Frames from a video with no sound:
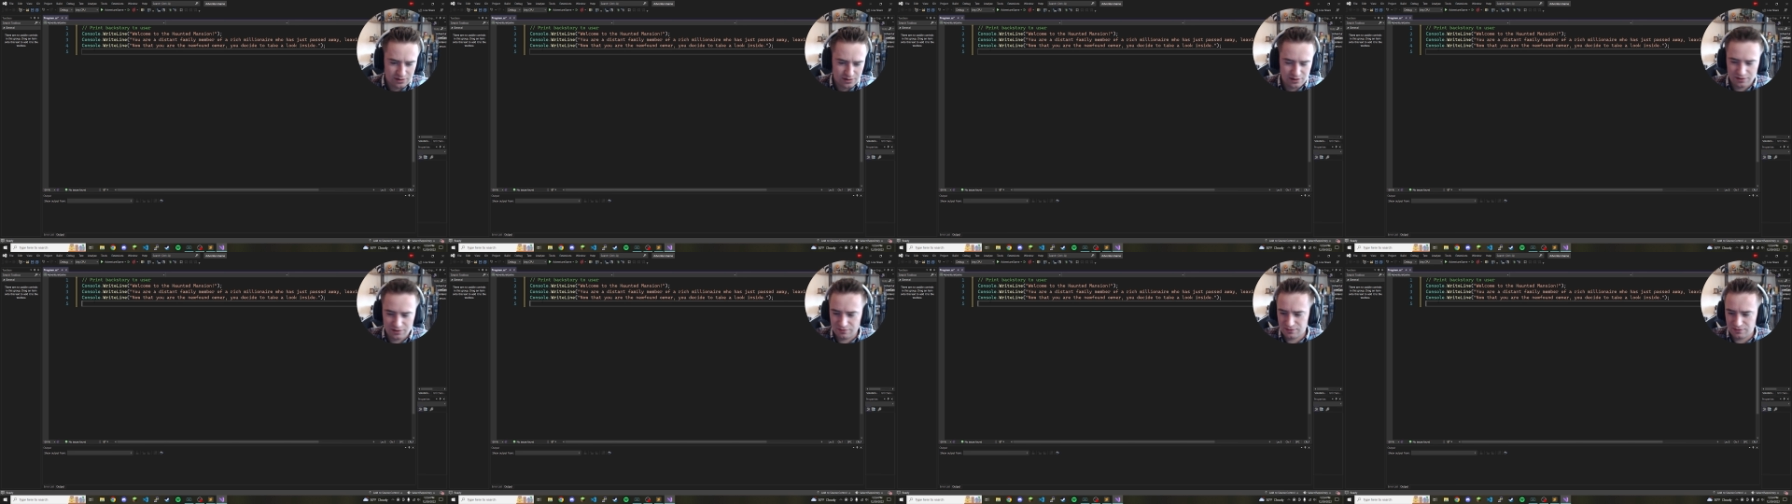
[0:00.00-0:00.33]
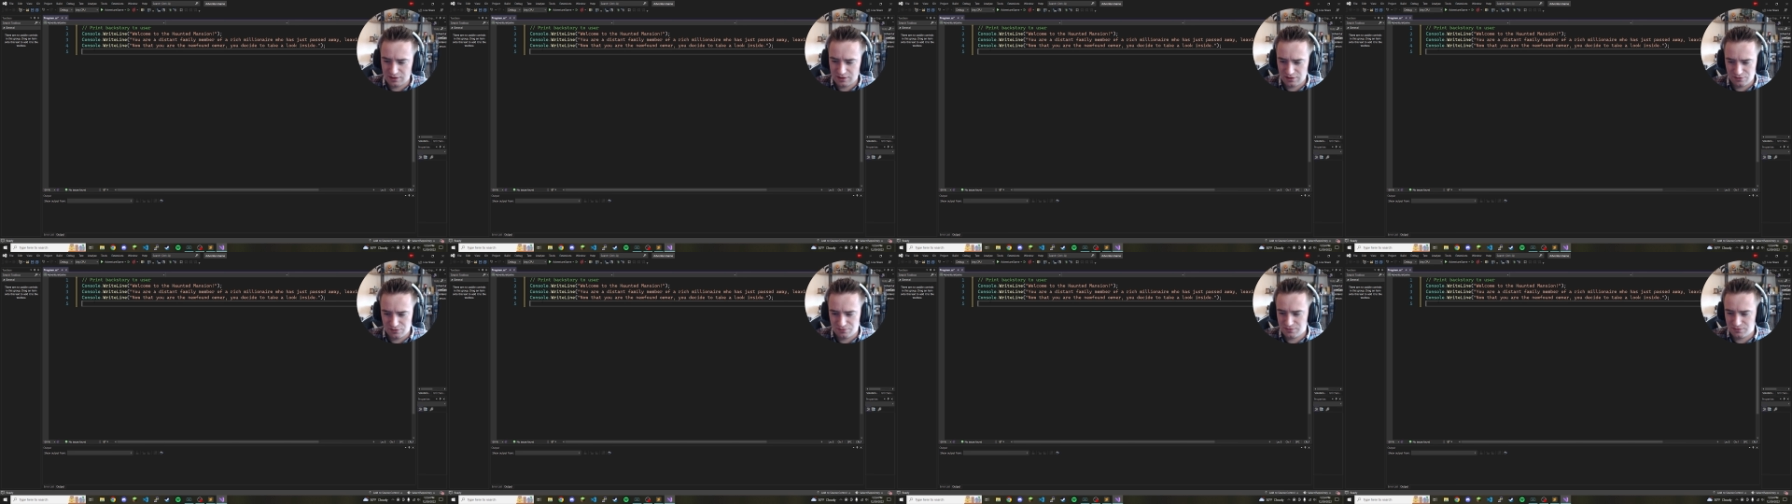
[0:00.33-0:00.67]
a,
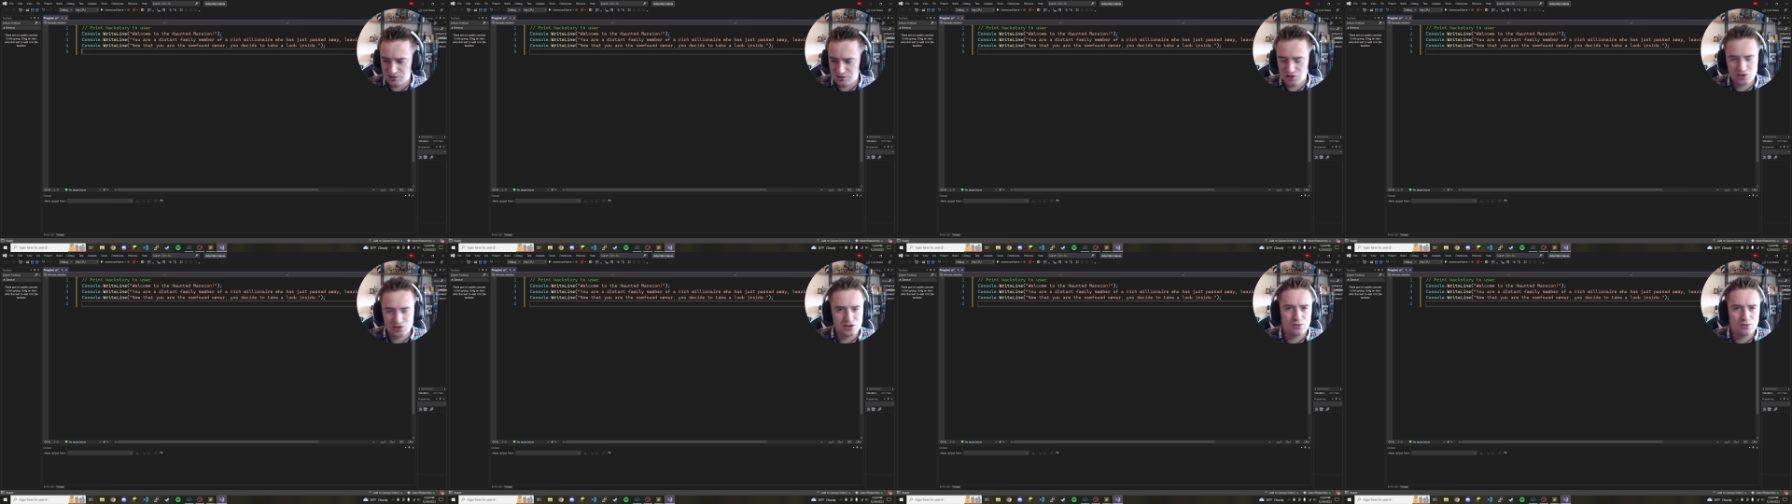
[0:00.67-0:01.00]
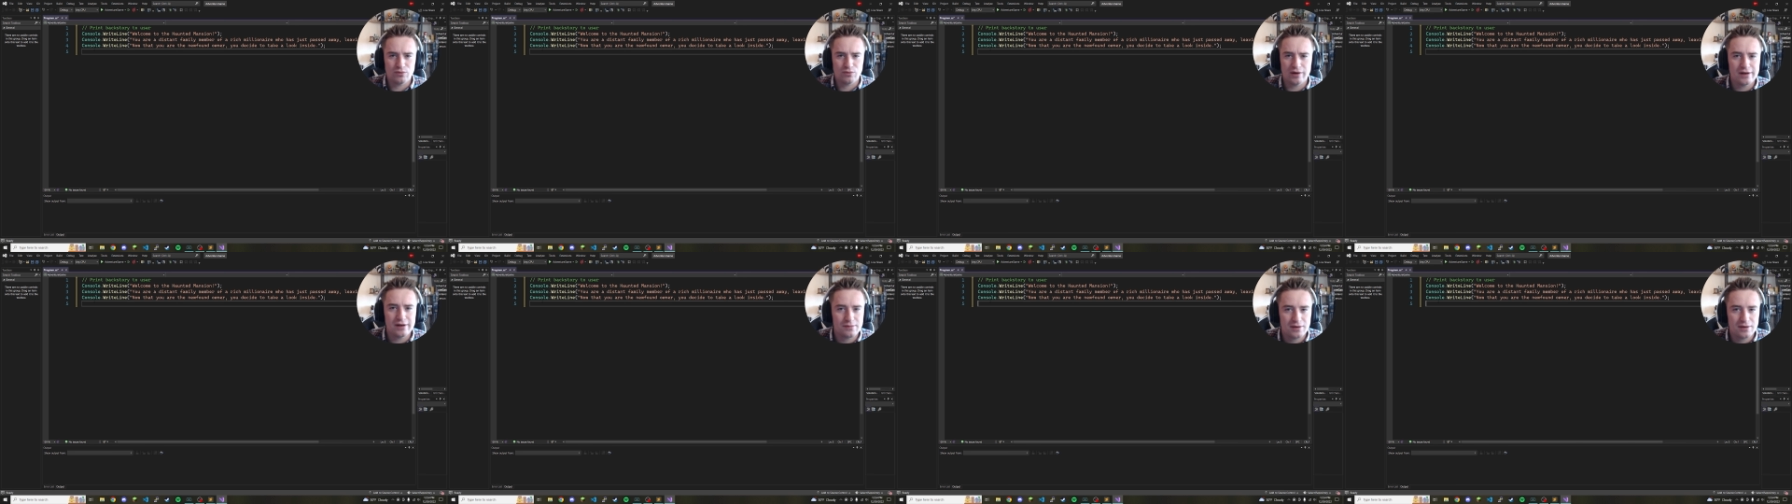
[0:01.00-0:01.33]
a, just some
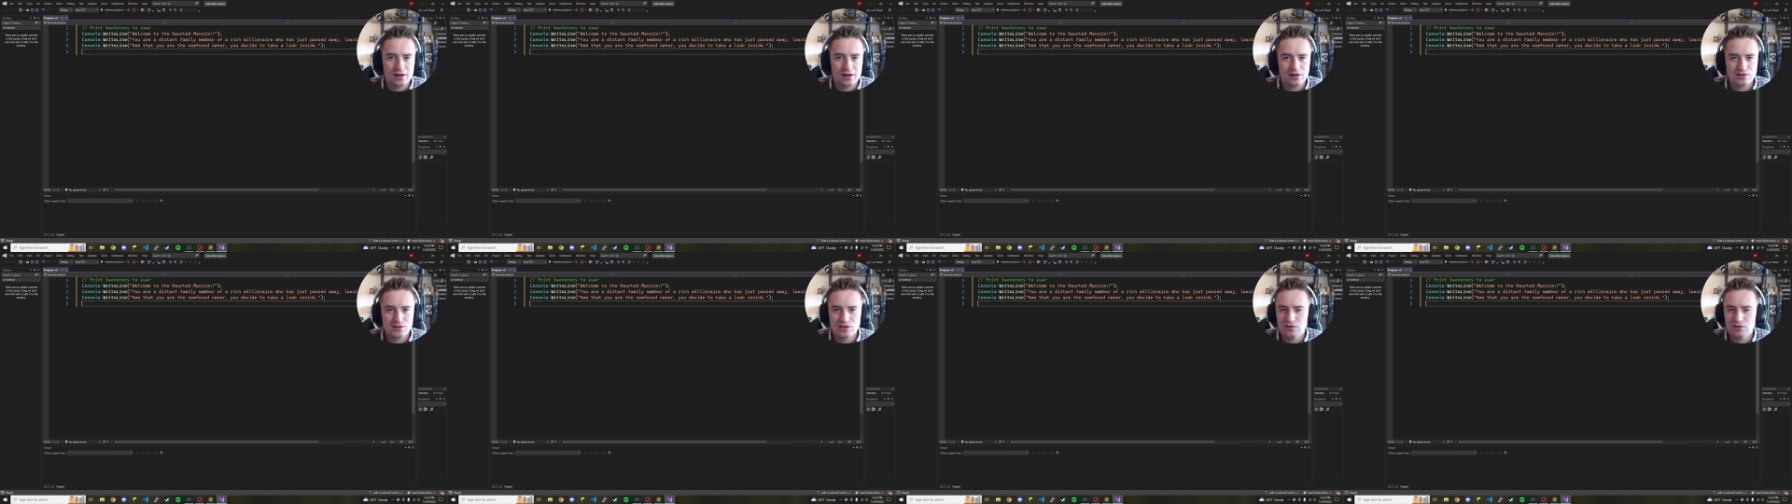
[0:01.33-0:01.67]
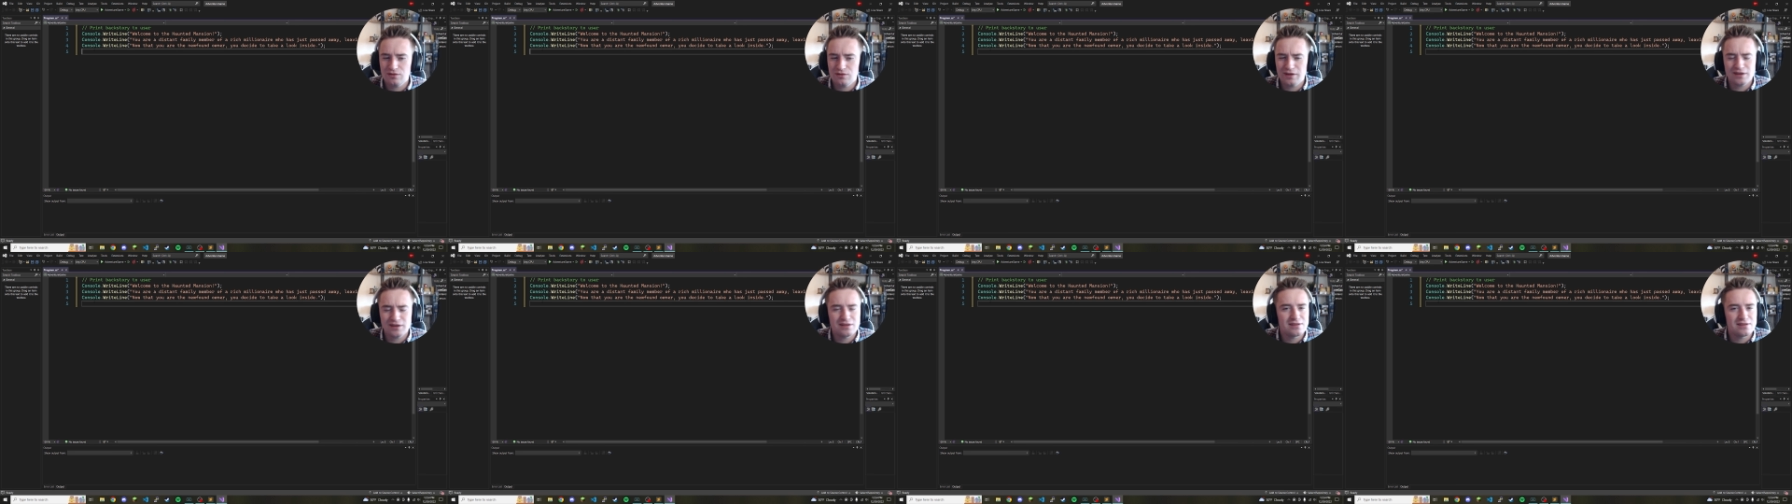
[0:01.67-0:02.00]
random house, you'd
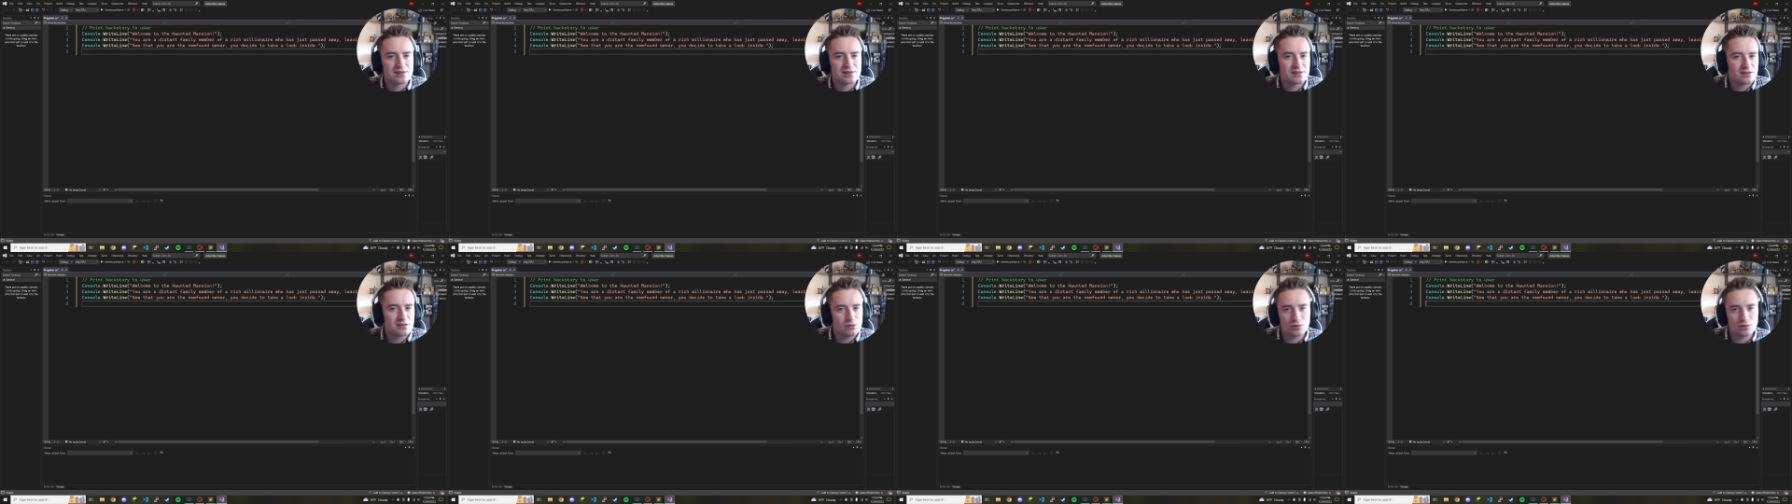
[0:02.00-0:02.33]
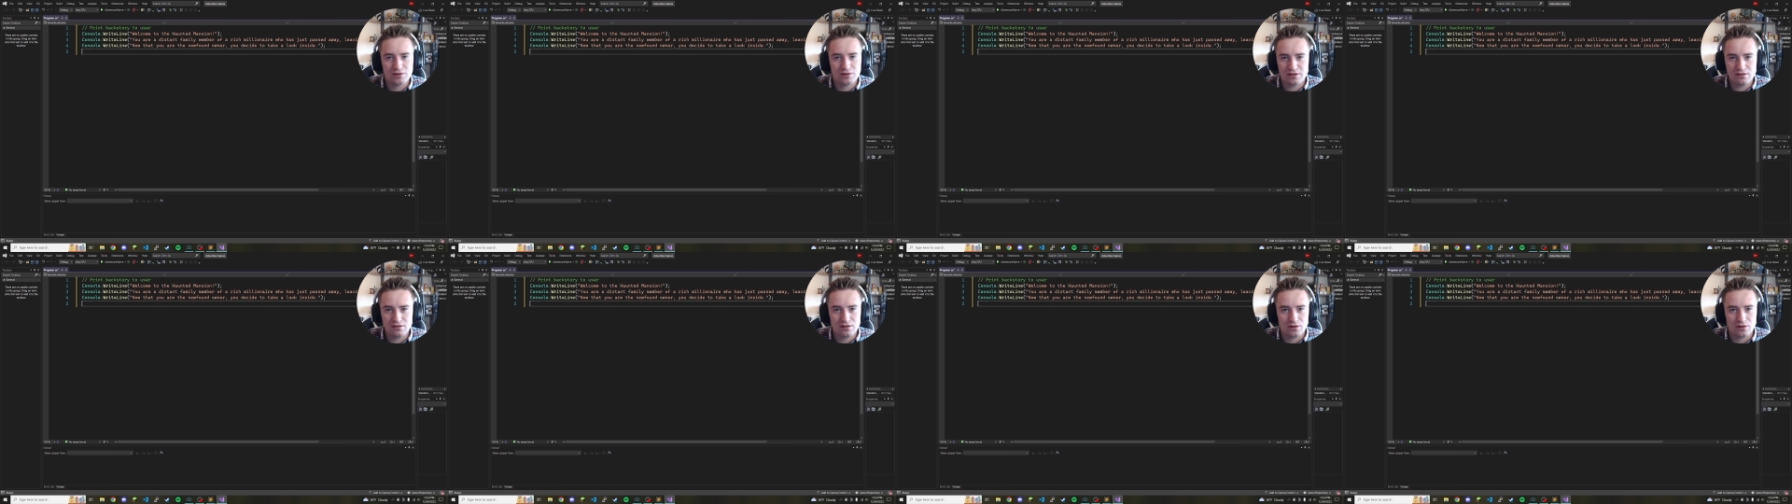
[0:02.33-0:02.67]
like to see what's
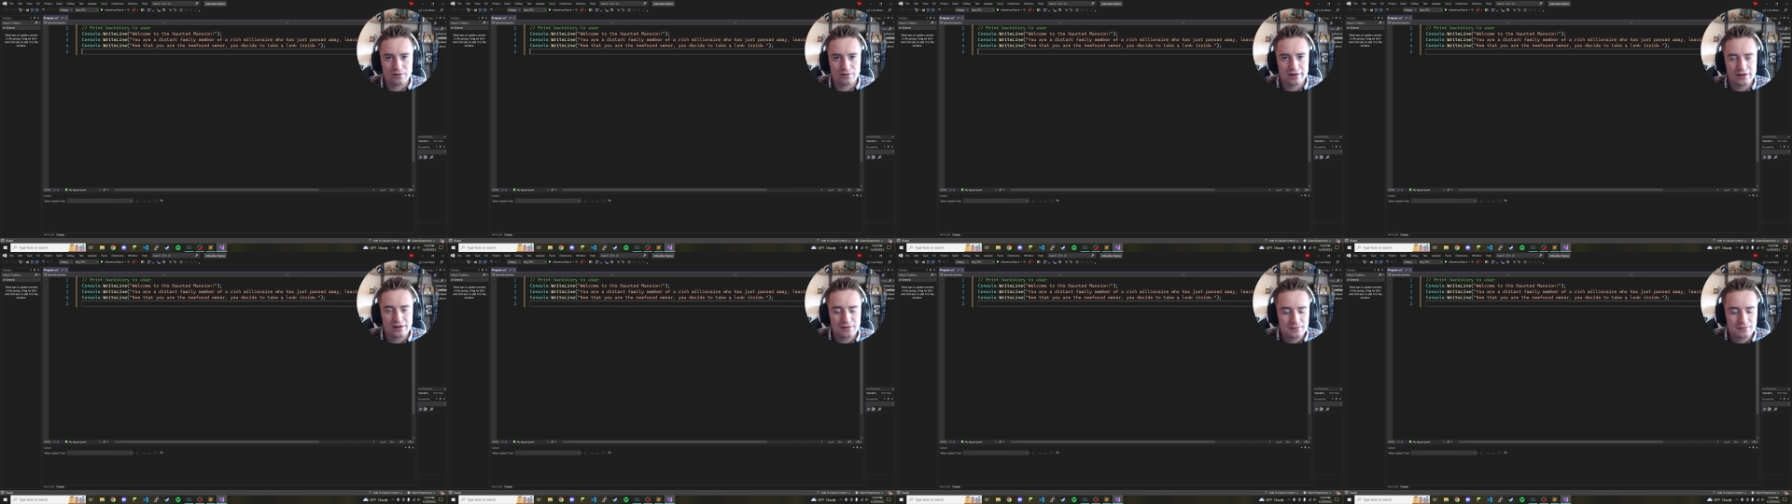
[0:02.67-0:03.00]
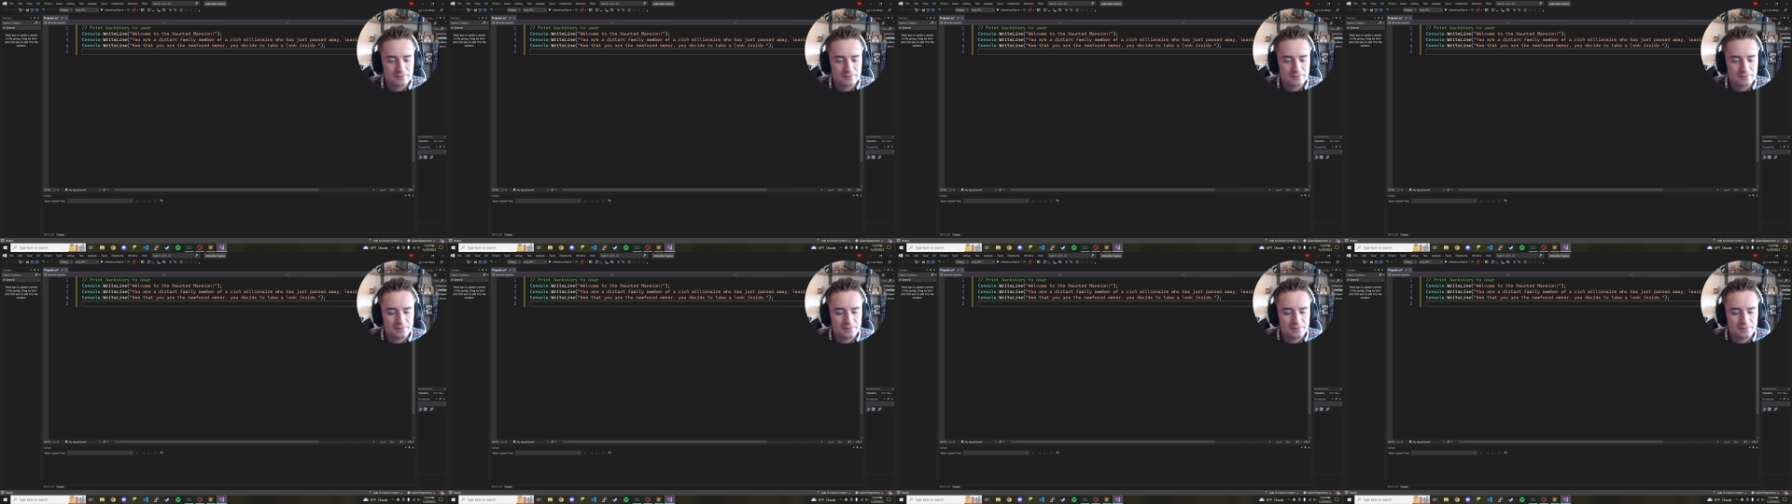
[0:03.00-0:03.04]
in there, right?